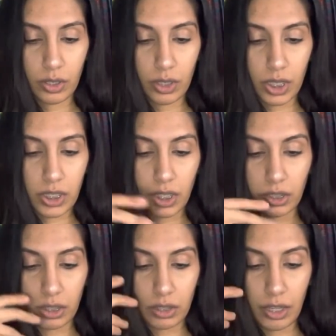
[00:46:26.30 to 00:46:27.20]
It's like
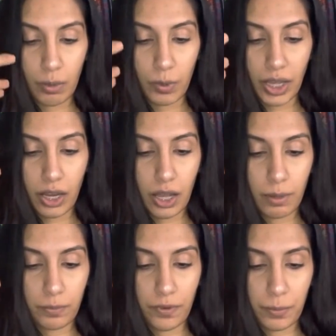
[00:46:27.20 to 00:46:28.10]
they wake
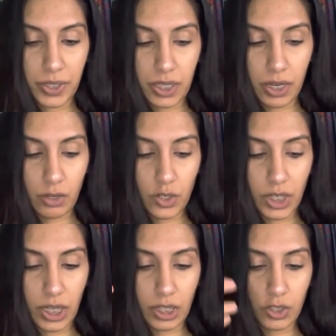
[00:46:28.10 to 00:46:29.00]
up from this
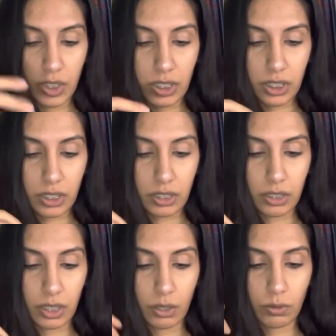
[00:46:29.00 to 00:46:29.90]
energy and just
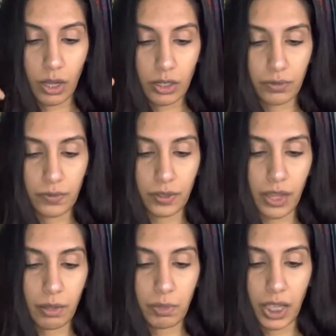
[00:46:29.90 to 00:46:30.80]
they no longer feel
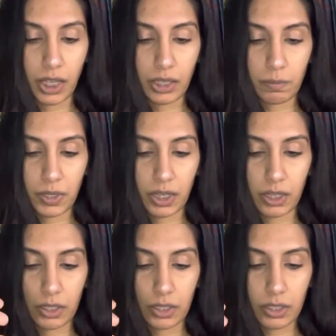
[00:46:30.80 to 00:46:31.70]
that pain
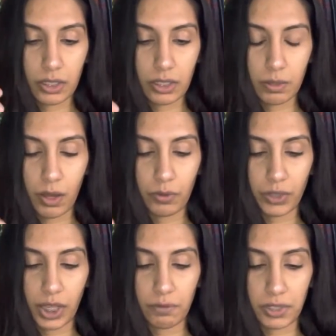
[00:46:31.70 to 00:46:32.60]
because it's about
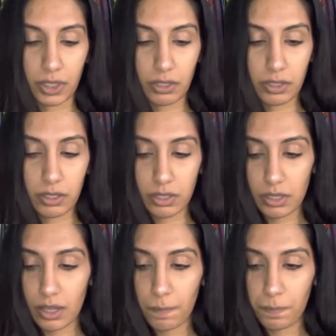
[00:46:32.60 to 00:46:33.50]
forgiveness.
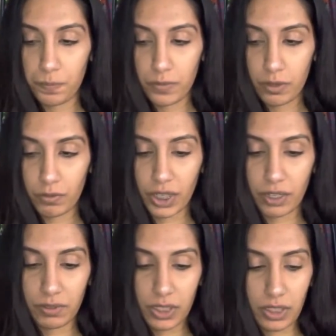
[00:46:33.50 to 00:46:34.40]

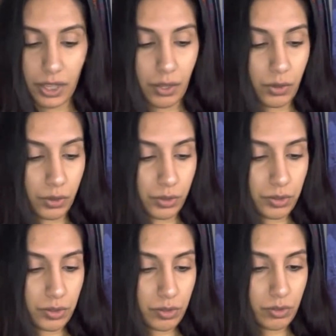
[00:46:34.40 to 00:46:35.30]
Forgiveness
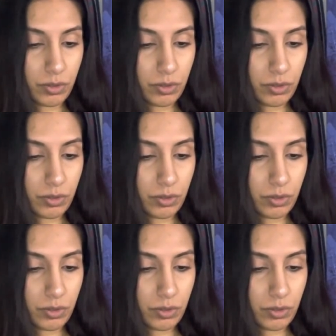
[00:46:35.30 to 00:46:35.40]
heals.